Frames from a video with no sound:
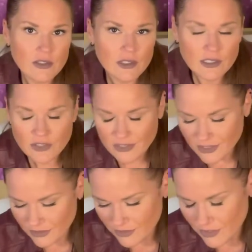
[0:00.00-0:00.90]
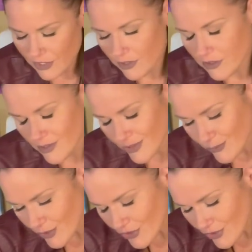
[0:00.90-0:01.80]
Your instinct is here. Your
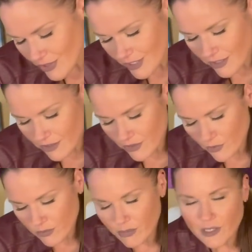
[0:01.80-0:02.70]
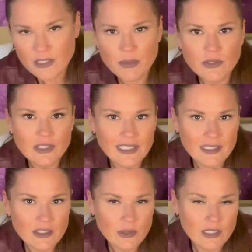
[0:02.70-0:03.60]
intuition is here. You embody both the
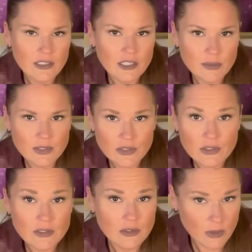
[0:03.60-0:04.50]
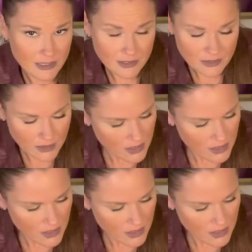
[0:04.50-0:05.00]
King and Queen of Cups twice